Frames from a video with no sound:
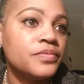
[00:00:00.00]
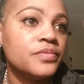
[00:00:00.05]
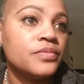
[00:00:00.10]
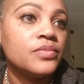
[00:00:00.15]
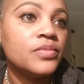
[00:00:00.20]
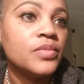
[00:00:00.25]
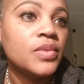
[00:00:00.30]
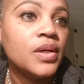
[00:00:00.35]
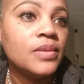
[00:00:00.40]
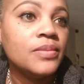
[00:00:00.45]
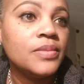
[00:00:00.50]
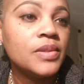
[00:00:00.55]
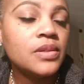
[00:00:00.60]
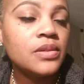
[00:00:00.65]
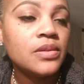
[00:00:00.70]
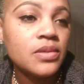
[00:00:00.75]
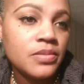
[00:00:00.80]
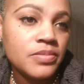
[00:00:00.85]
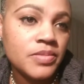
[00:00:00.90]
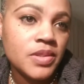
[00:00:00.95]
Probably could
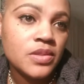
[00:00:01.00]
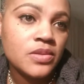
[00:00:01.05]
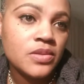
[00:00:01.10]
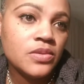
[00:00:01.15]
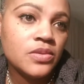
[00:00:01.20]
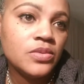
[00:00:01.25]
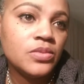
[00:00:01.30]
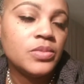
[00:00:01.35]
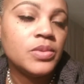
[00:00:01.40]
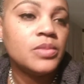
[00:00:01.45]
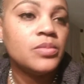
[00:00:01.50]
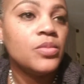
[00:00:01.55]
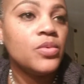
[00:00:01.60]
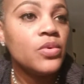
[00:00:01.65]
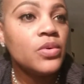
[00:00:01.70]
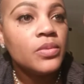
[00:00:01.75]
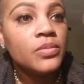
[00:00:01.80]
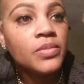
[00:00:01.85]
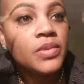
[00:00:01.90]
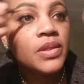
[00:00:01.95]
come in a little bit more,
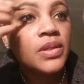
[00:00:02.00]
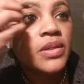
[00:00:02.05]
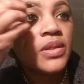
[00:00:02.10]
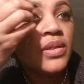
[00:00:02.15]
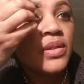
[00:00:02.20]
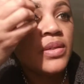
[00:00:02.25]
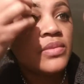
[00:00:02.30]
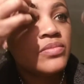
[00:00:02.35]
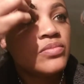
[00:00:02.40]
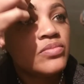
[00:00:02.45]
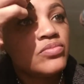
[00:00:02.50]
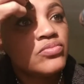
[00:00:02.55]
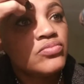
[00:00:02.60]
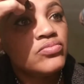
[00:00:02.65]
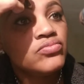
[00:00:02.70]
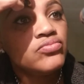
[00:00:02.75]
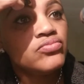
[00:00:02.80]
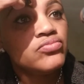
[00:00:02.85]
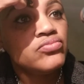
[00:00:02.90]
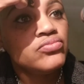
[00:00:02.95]
but
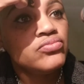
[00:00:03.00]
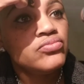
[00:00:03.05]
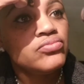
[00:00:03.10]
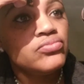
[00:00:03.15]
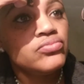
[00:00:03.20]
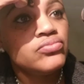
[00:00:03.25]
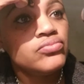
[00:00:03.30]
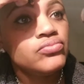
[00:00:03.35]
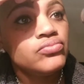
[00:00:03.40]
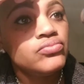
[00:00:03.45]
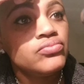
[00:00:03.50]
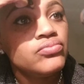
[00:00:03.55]
no,